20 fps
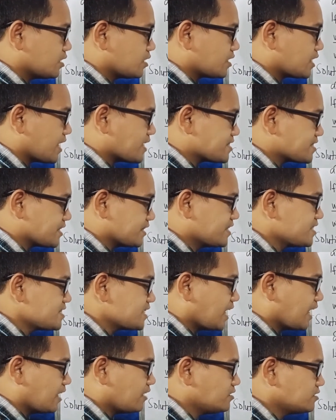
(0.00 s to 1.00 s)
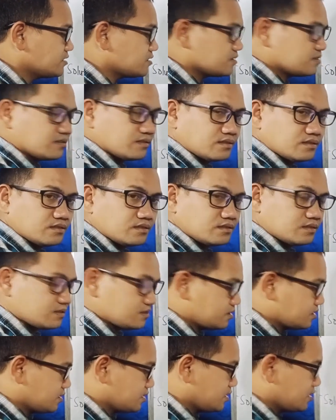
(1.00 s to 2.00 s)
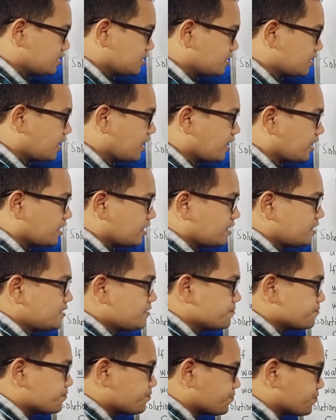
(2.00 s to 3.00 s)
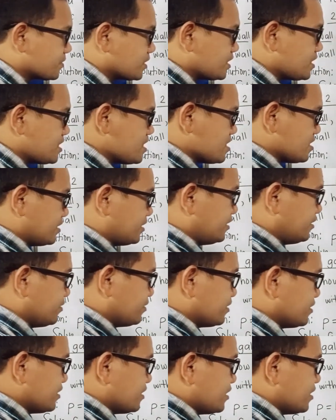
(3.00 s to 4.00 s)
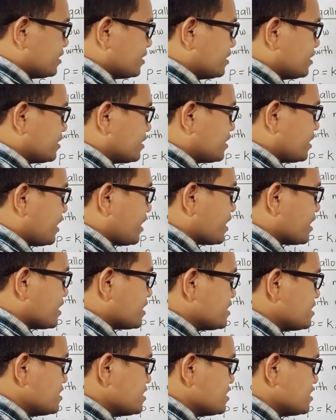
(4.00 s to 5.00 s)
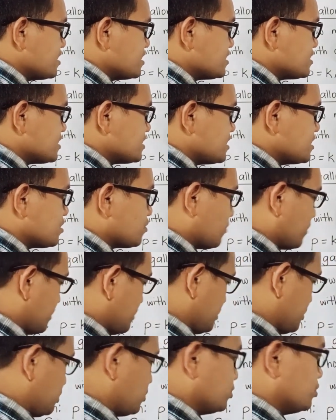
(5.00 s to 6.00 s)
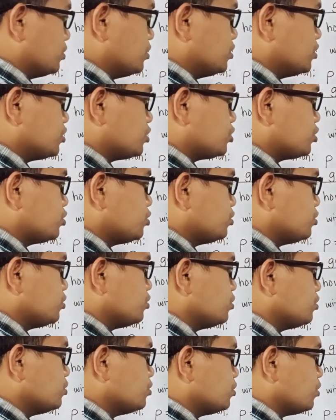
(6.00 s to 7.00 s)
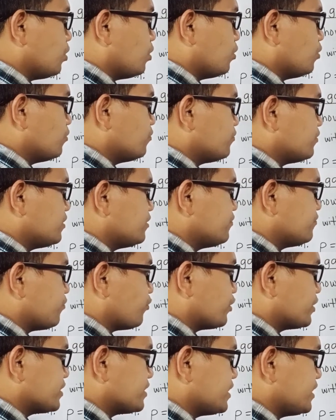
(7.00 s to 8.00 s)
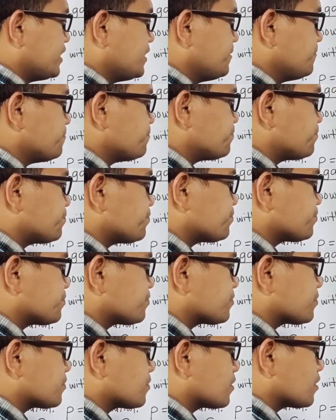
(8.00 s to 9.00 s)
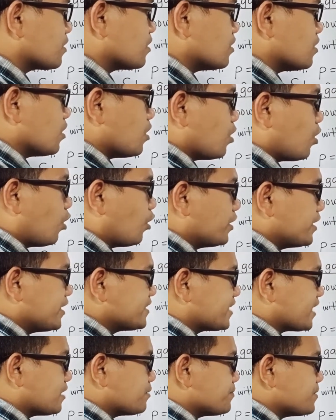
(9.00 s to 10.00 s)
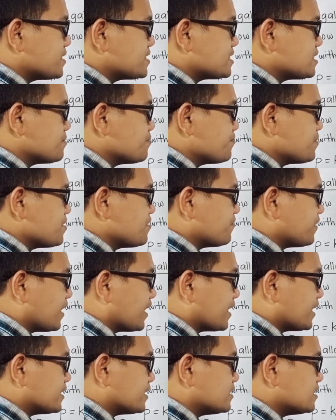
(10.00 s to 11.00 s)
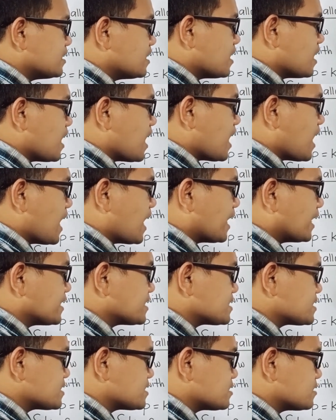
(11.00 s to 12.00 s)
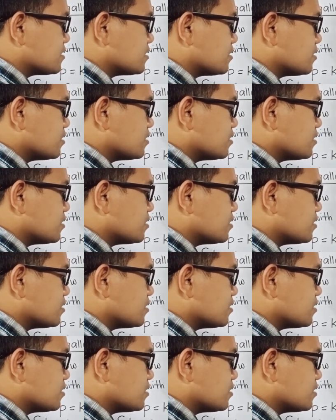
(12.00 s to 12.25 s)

Cancel this out. K, here, K is equal to 2 over 40, or it can be simplified as